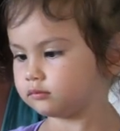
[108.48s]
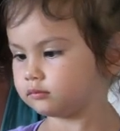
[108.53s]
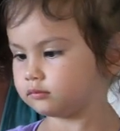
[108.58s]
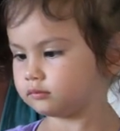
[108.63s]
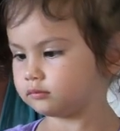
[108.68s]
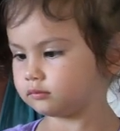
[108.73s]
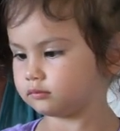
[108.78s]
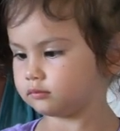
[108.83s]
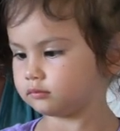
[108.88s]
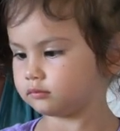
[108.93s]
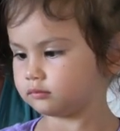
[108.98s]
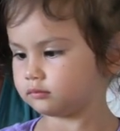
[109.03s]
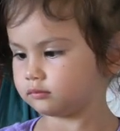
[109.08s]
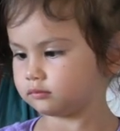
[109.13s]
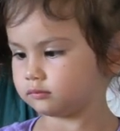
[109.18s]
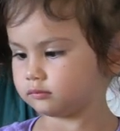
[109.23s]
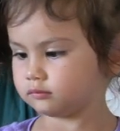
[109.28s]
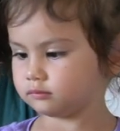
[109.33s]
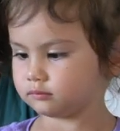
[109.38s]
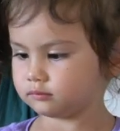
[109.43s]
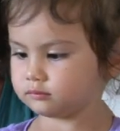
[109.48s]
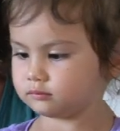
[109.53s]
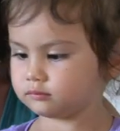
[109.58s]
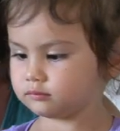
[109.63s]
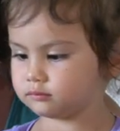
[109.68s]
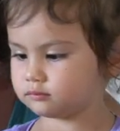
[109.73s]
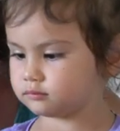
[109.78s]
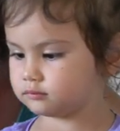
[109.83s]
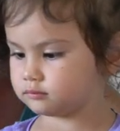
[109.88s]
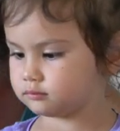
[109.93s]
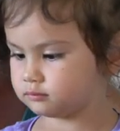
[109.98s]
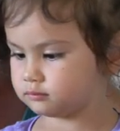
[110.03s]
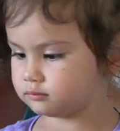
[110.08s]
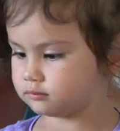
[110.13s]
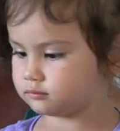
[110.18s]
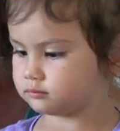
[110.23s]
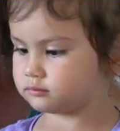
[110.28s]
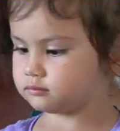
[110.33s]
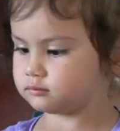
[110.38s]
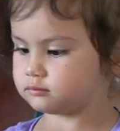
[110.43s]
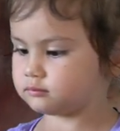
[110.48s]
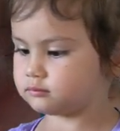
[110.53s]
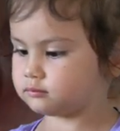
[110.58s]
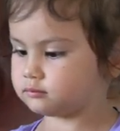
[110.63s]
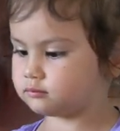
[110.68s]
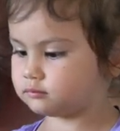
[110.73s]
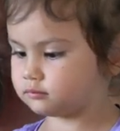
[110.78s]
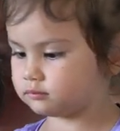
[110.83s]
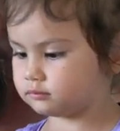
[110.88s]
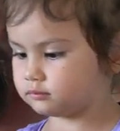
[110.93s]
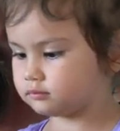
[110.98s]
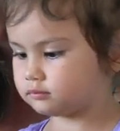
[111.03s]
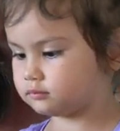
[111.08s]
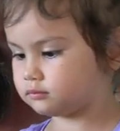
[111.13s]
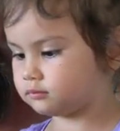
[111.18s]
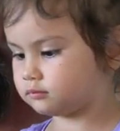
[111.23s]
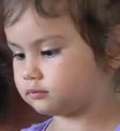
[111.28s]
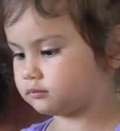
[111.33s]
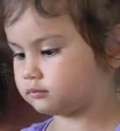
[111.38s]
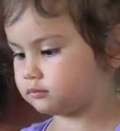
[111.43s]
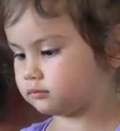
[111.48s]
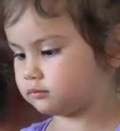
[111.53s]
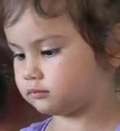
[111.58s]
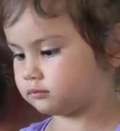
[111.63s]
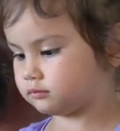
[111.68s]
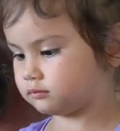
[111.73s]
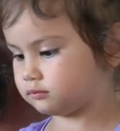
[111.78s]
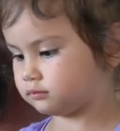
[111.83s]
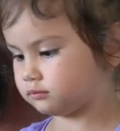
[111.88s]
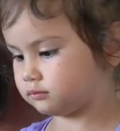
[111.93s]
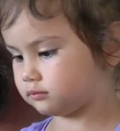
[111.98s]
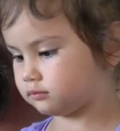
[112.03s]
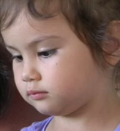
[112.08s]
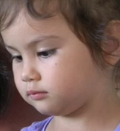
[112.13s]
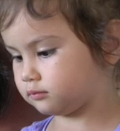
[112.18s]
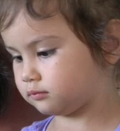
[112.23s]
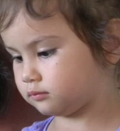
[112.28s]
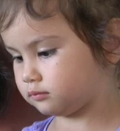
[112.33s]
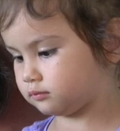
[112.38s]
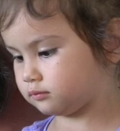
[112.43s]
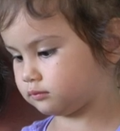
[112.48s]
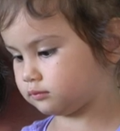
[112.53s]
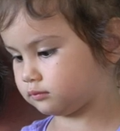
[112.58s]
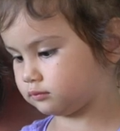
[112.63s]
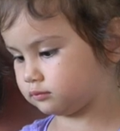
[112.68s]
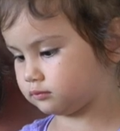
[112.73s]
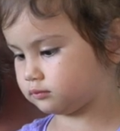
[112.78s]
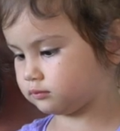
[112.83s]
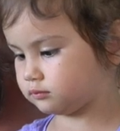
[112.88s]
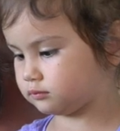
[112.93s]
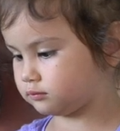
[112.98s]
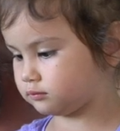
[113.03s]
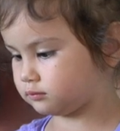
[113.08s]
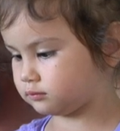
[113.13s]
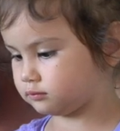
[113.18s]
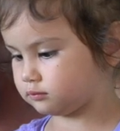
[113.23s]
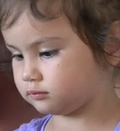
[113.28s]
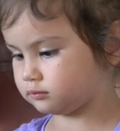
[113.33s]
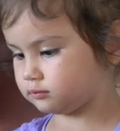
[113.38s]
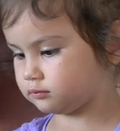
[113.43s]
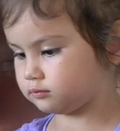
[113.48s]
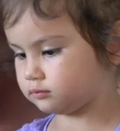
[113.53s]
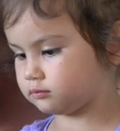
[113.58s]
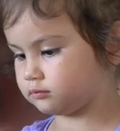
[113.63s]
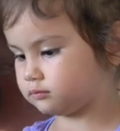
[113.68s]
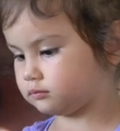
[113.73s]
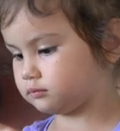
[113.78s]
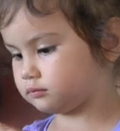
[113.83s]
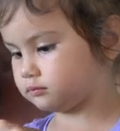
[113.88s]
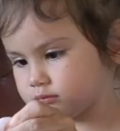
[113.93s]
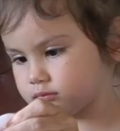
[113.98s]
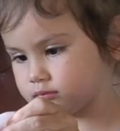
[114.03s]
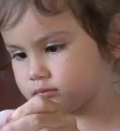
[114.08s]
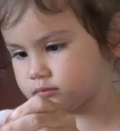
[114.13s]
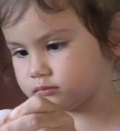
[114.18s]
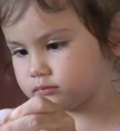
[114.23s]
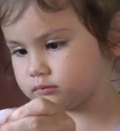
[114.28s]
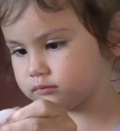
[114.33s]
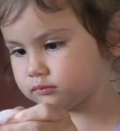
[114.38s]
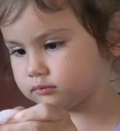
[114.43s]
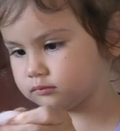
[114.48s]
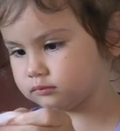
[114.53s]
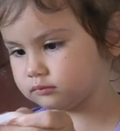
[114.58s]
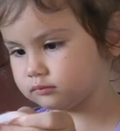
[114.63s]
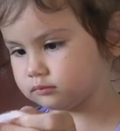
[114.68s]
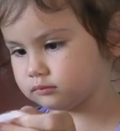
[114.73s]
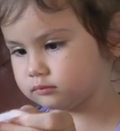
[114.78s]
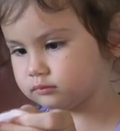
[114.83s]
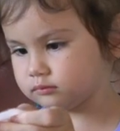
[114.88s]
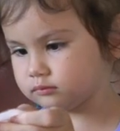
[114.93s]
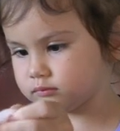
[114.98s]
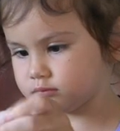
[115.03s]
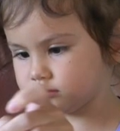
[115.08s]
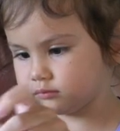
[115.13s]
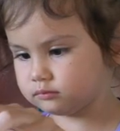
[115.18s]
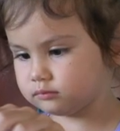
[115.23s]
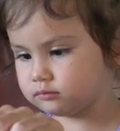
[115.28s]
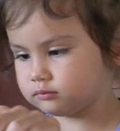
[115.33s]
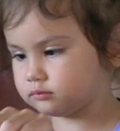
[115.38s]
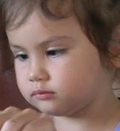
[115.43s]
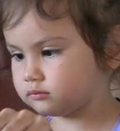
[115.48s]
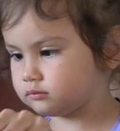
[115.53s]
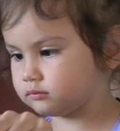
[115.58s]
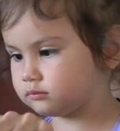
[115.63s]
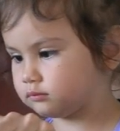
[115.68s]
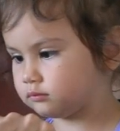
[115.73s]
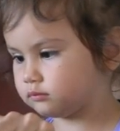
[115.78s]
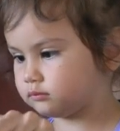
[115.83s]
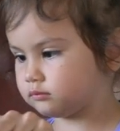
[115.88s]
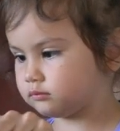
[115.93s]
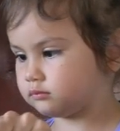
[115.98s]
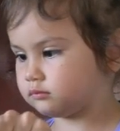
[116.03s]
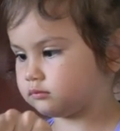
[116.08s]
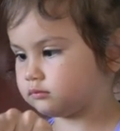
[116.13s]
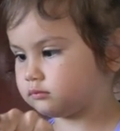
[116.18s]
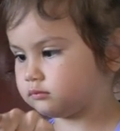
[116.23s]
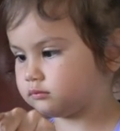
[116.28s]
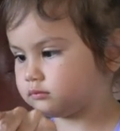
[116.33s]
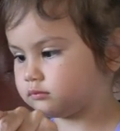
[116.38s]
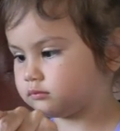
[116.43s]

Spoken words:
No words are spoken by the person on screen.